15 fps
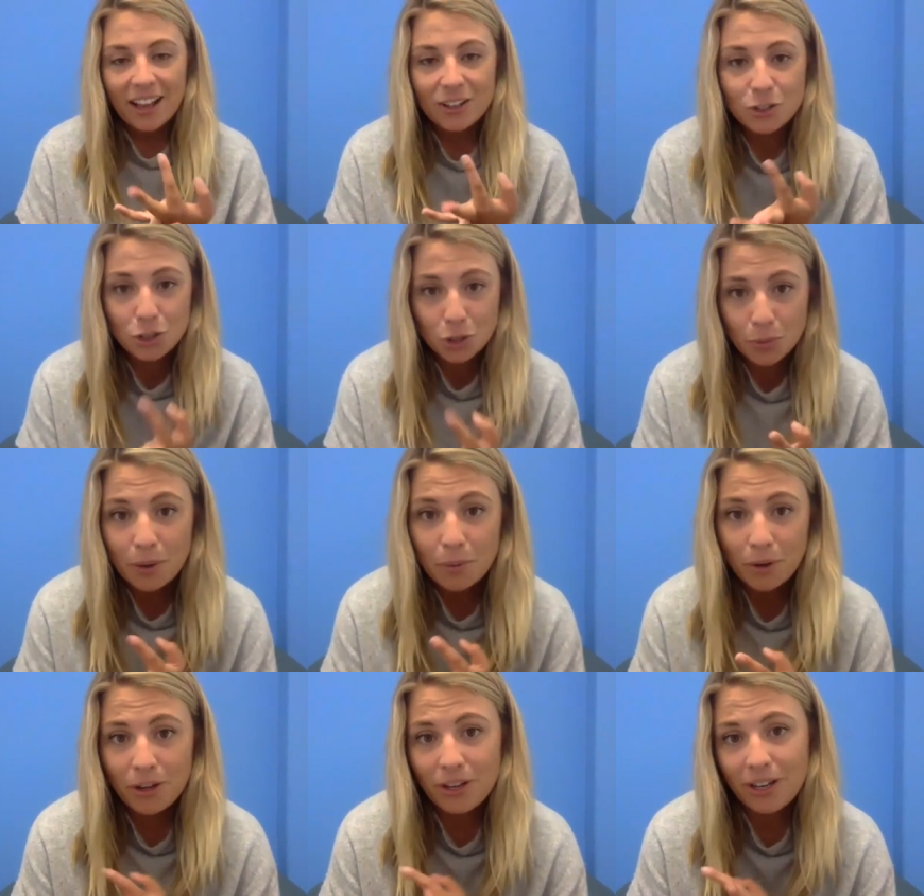doing
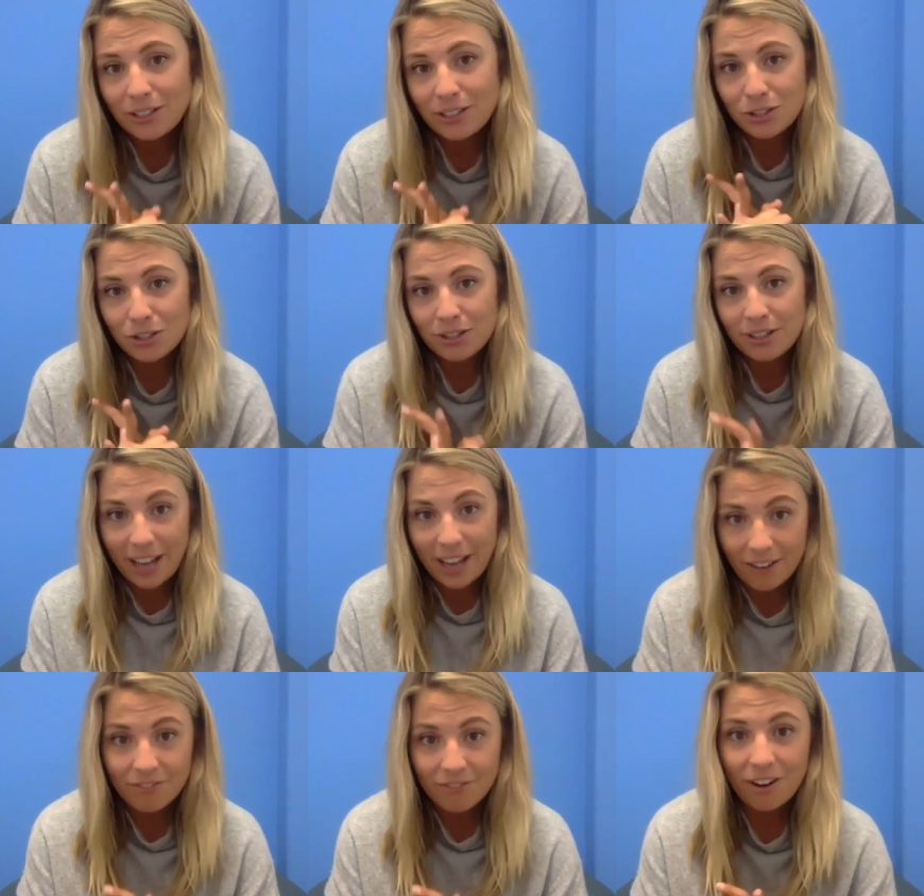what you need to do to
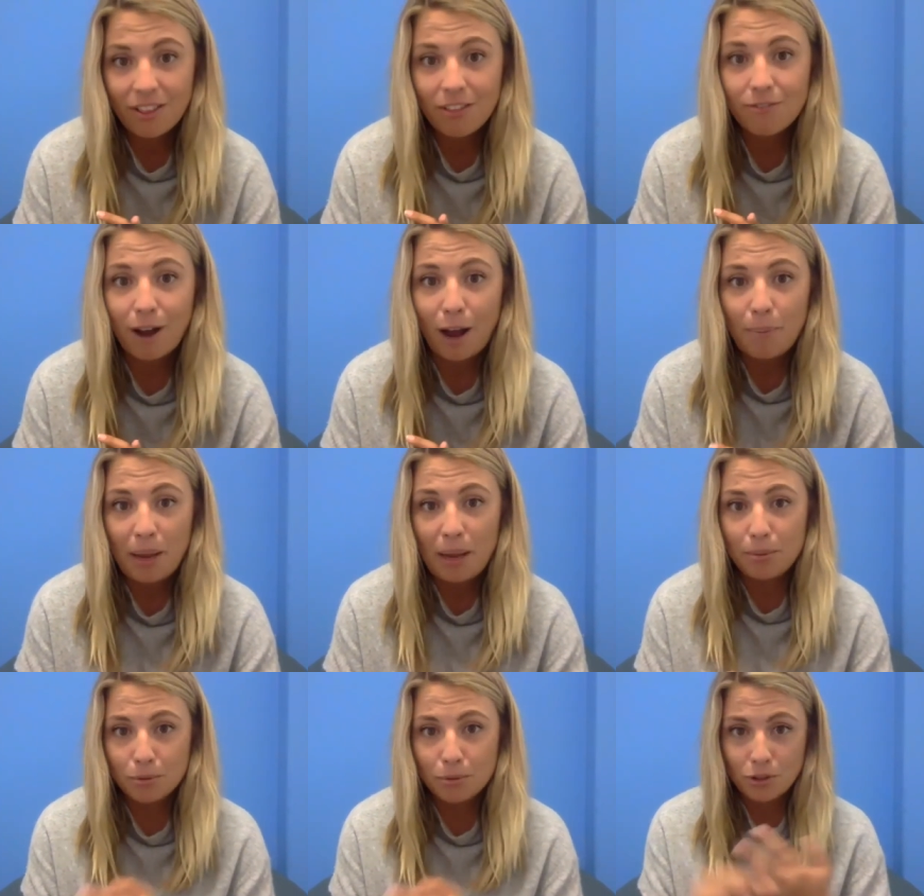get in front of the right
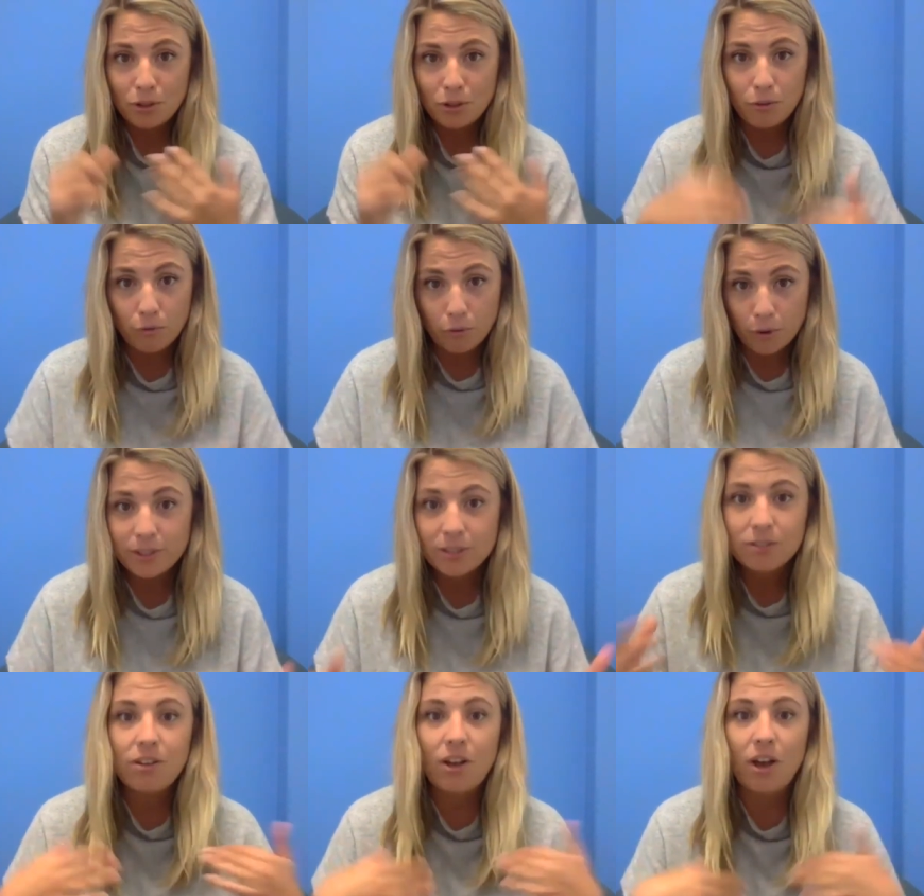people so that your voice
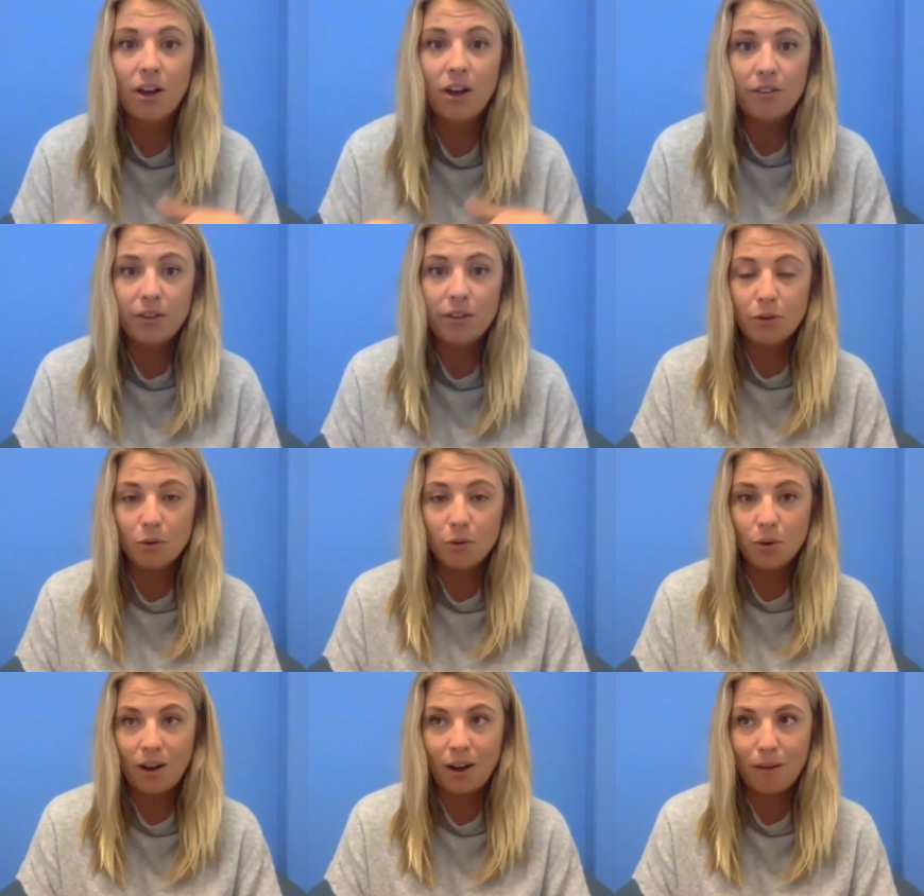is heard that
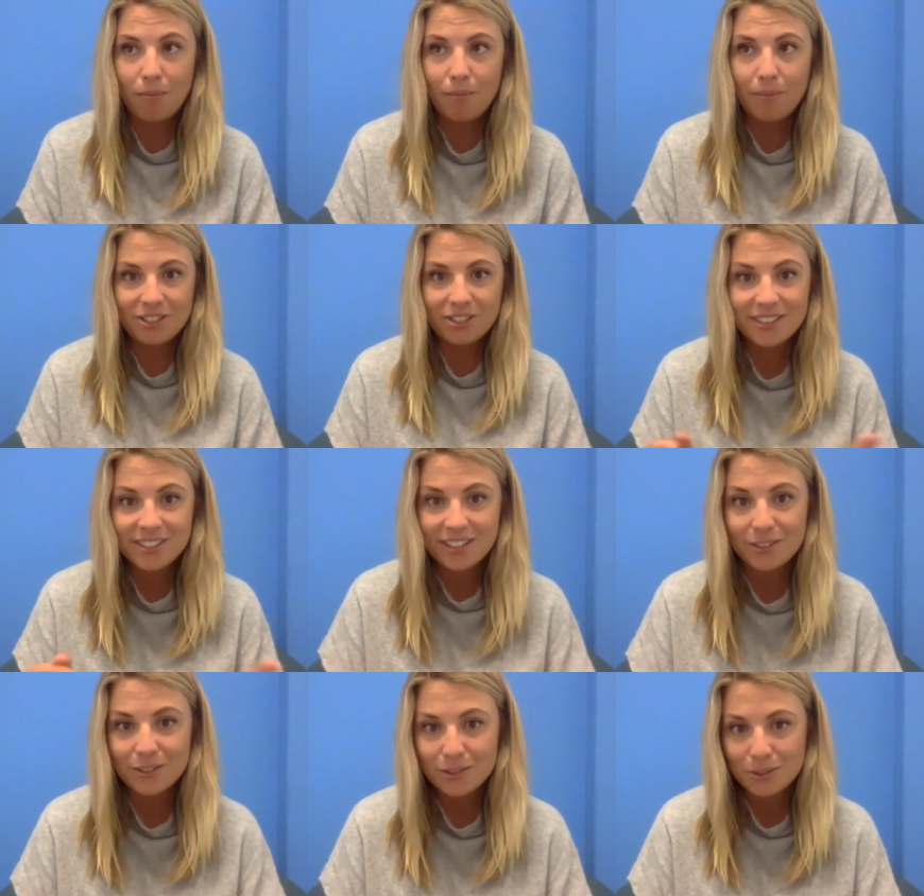your um, mission is
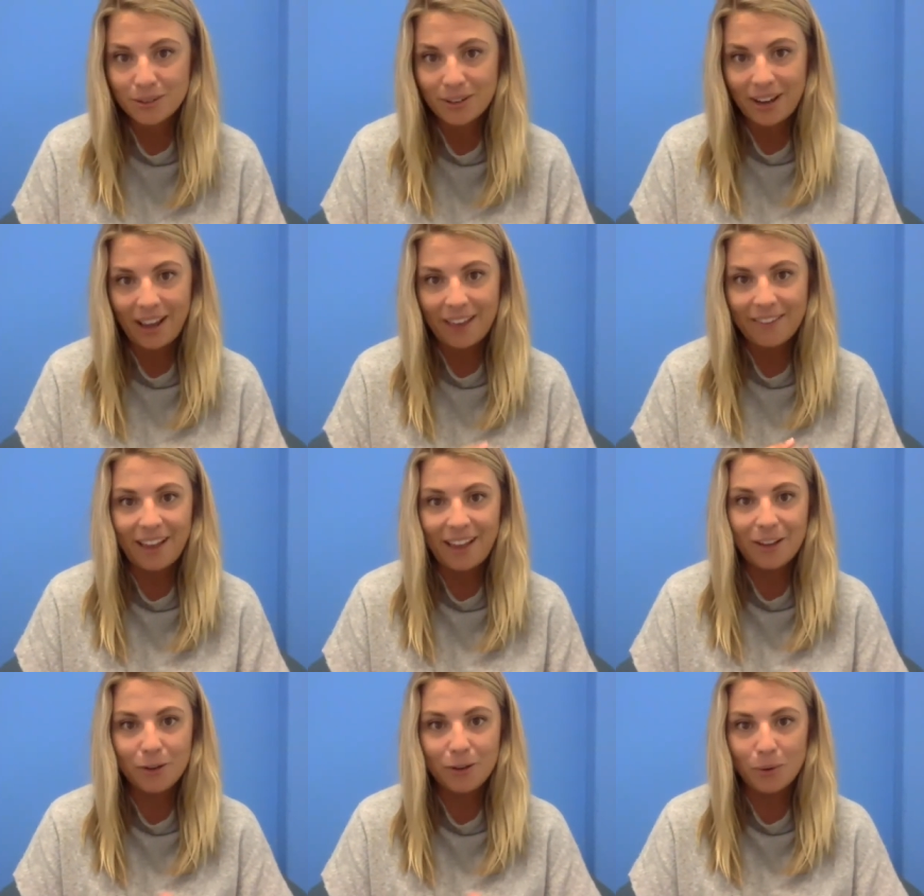understood and that
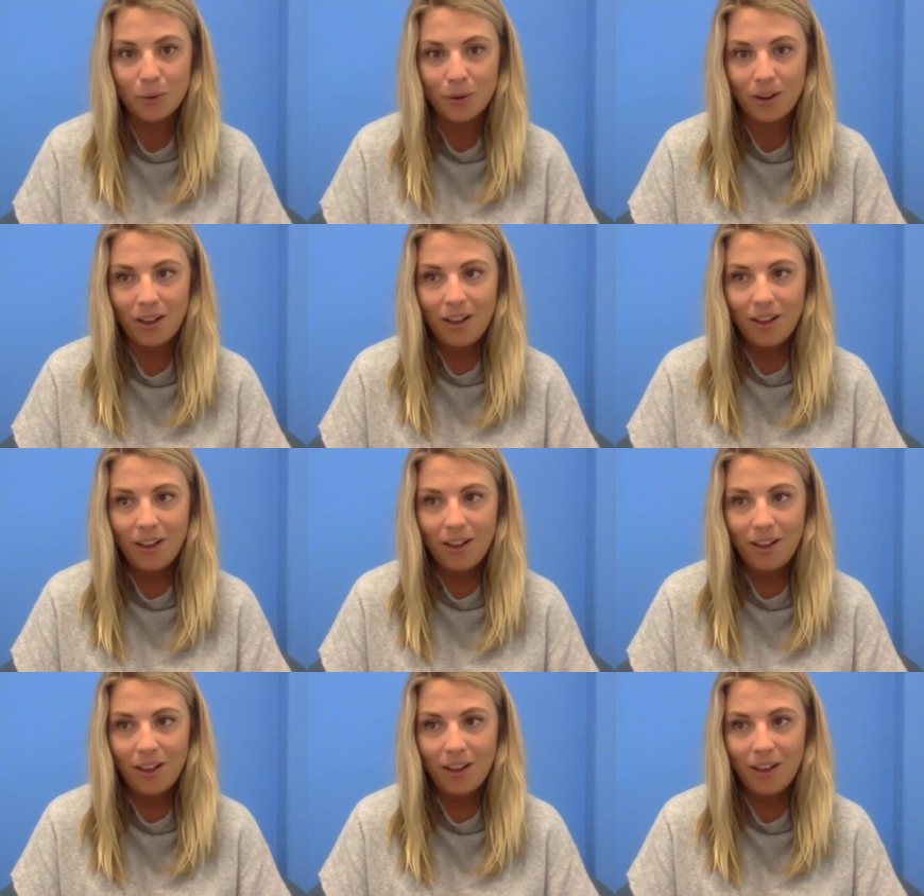your